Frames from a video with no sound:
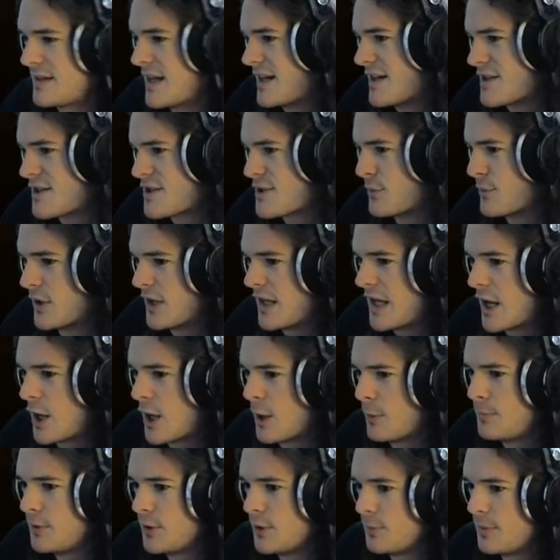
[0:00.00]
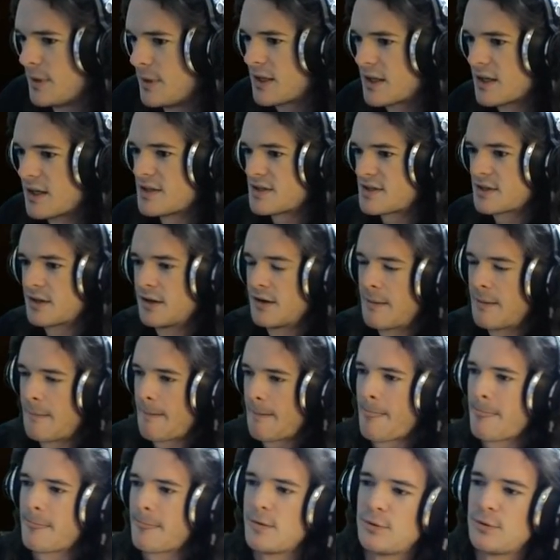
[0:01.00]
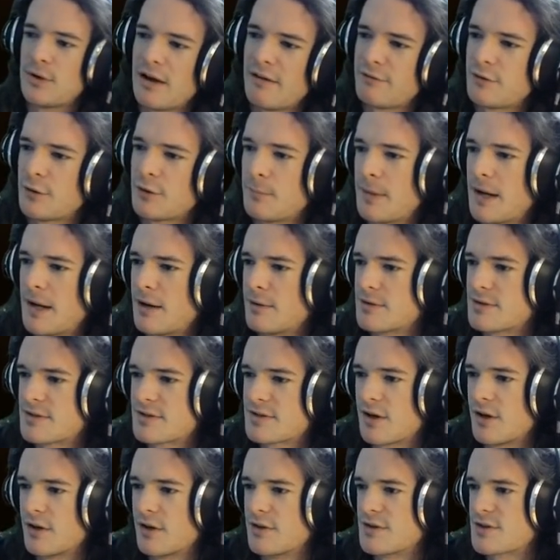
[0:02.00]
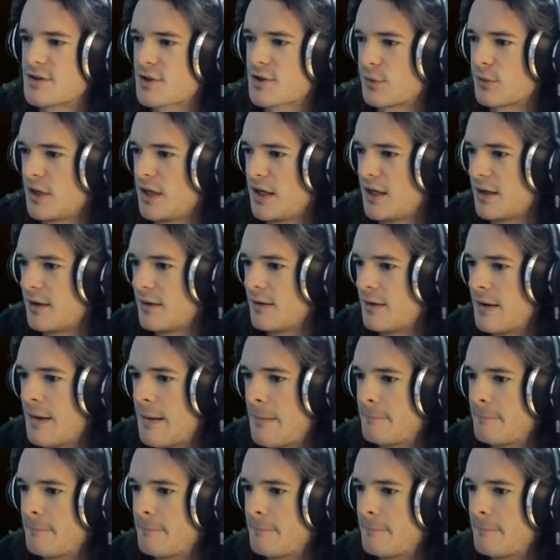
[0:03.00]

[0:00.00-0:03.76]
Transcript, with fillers: doesn't really help you, because you have your mouse on the screen